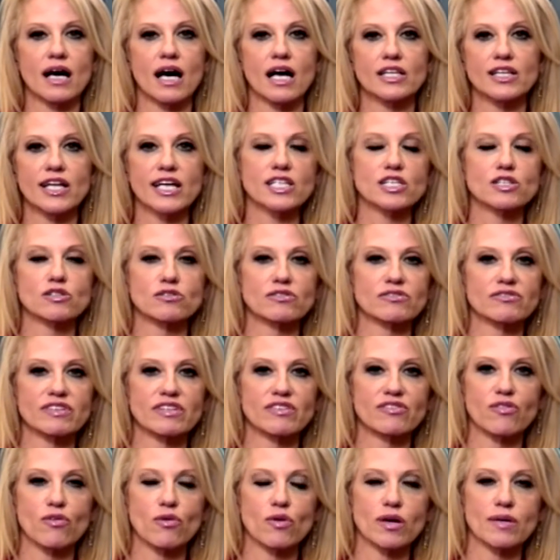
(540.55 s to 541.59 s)
electoral
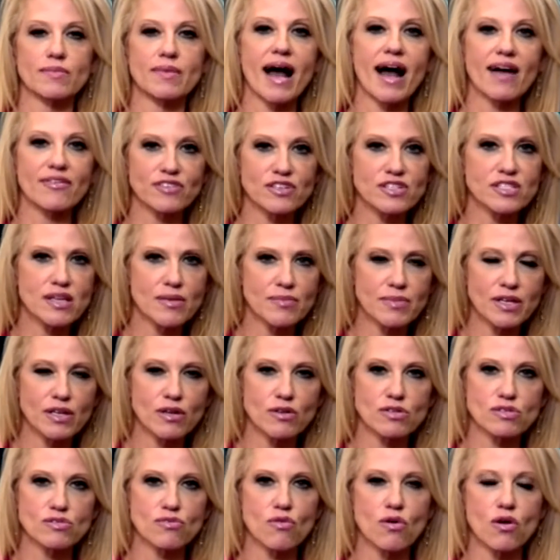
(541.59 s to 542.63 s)
reform after something
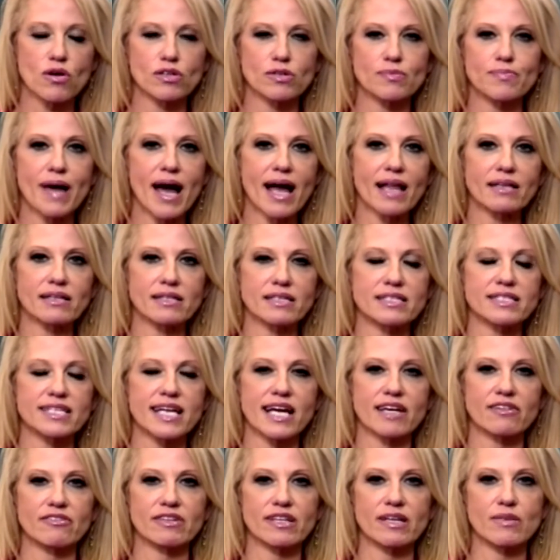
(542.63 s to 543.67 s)
goes wrong or ballot
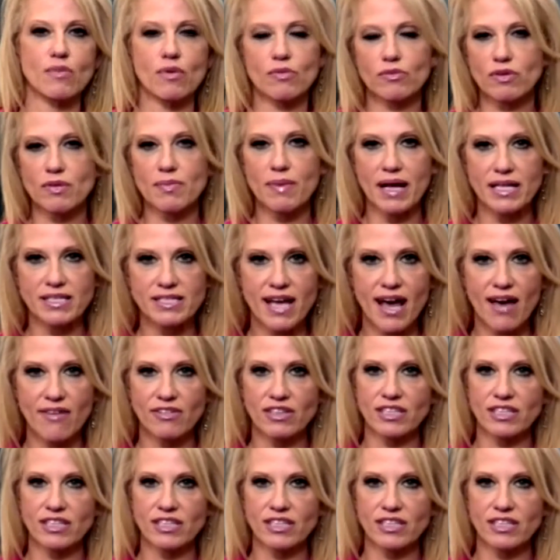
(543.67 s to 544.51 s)
integrity when we're about